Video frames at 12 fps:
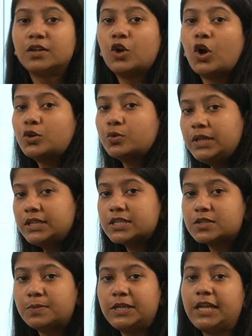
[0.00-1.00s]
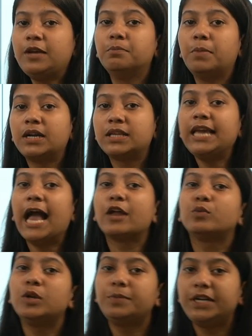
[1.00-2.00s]
not only this meeting but the
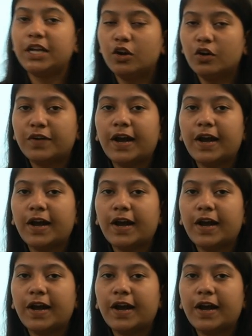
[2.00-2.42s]
annual meeting of